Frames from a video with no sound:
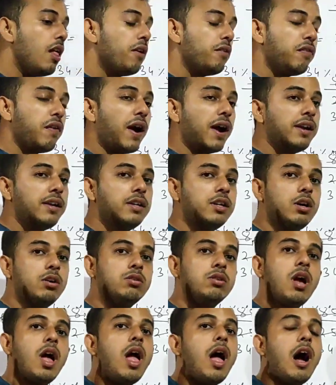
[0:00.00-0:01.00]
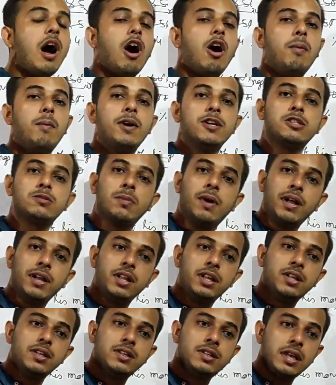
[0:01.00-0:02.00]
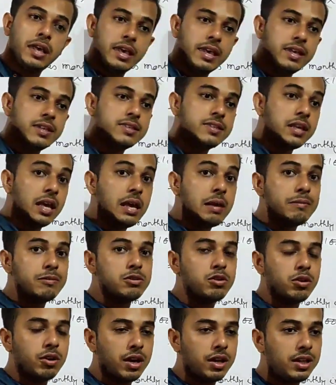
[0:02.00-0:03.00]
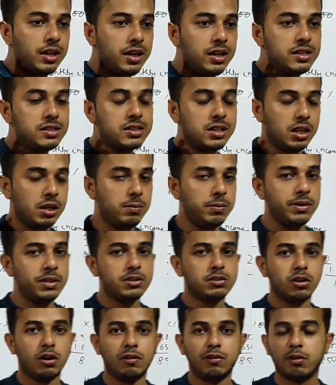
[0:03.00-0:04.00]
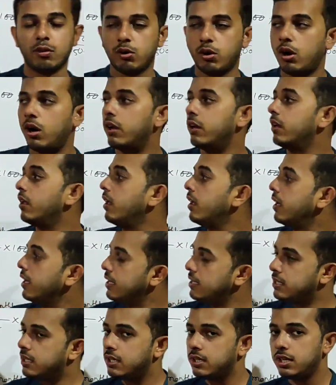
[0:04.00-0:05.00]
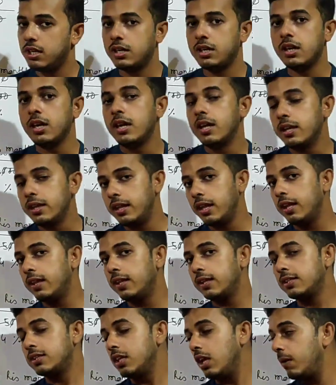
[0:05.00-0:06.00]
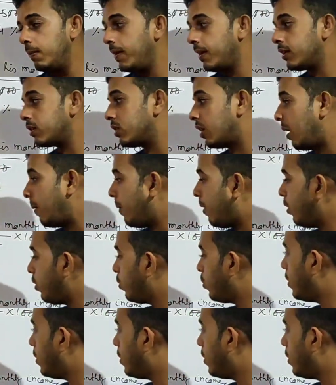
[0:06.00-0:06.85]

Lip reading: find out how much money he saves. Okay, that is savings of Rohan, isn't it? Then the savings amount